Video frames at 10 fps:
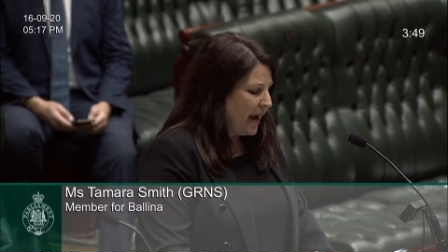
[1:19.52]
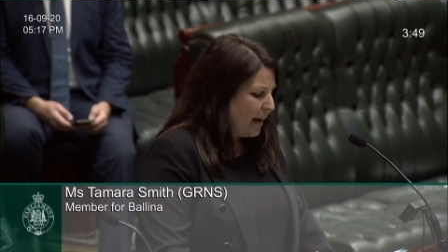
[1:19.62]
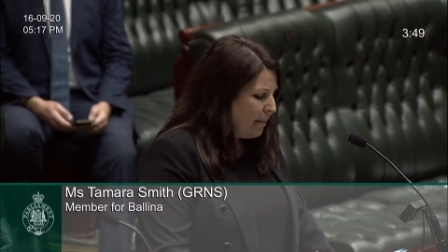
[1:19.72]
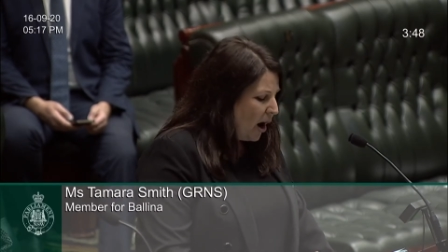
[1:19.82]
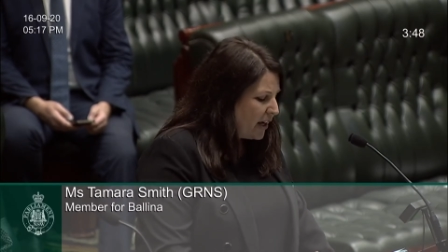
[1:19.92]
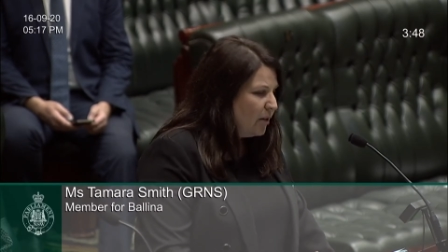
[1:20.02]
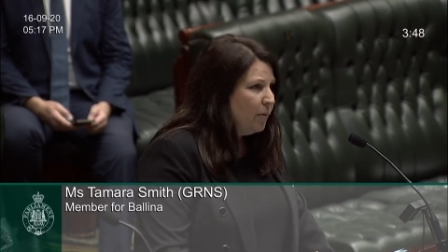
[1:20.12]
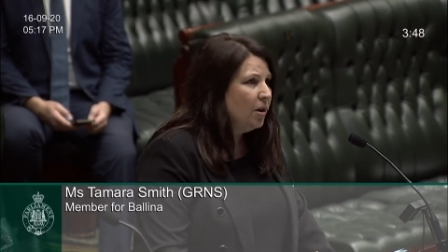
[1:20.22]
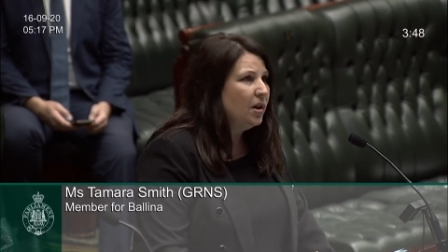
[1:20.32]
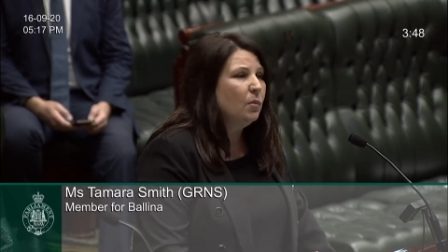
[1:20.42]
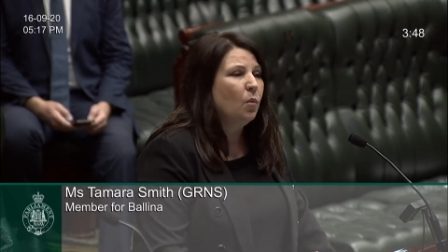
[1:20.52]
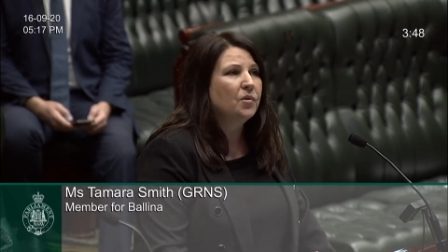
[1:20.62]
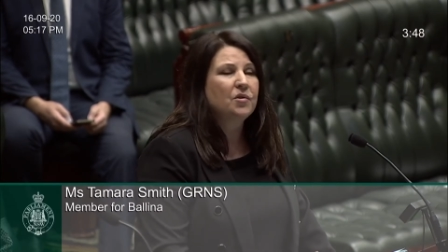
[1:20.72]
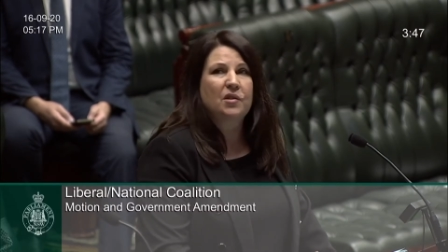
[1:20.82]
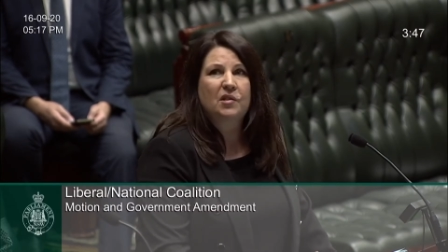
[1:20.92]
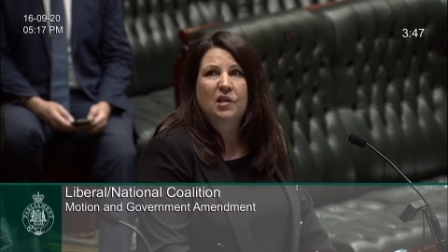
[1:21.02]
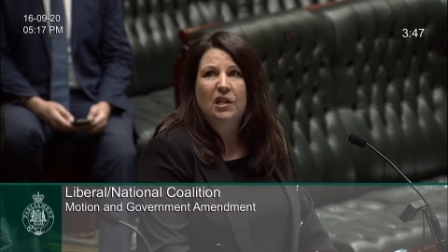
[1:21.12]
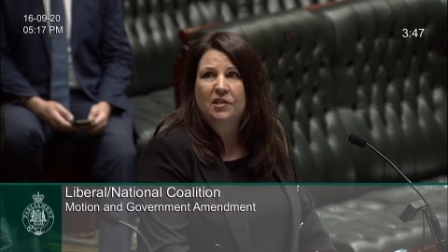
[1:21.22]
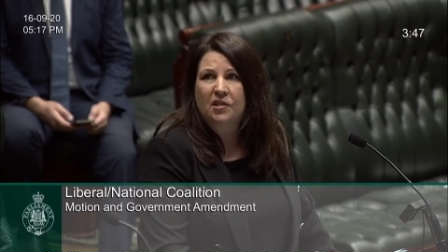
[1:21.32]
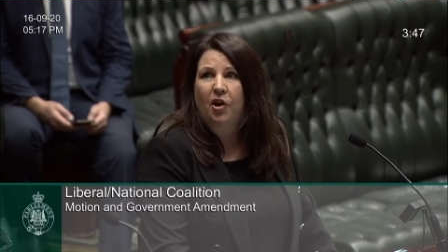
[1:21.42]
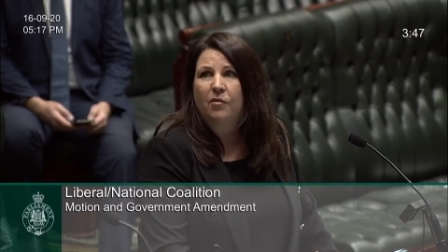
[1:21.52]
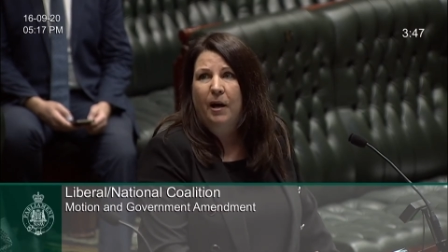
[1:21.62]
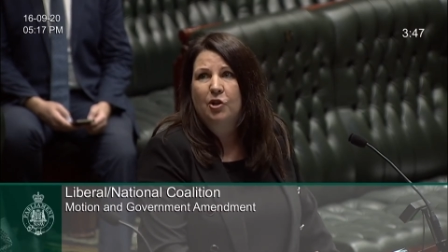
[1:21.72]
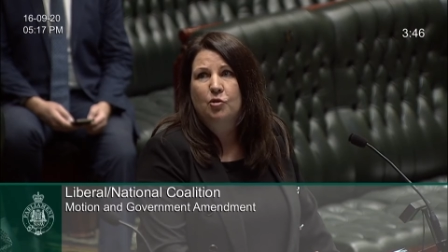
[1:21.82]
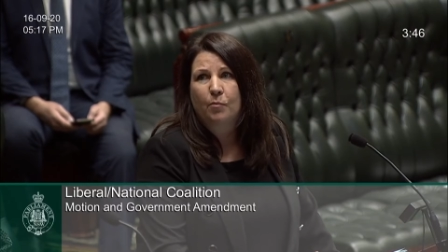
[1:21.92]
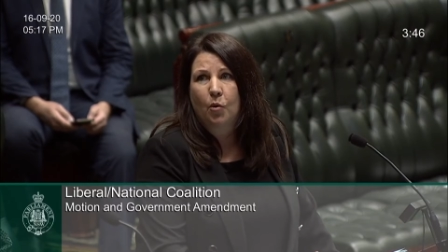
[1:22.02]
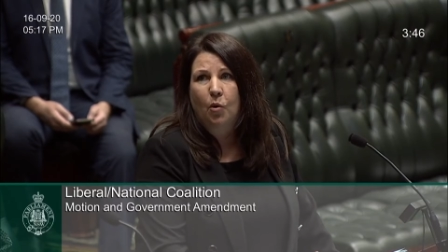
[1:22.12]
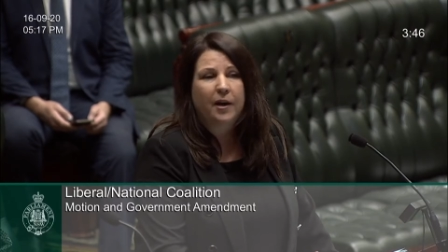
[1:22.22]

And my community wants to see so much more.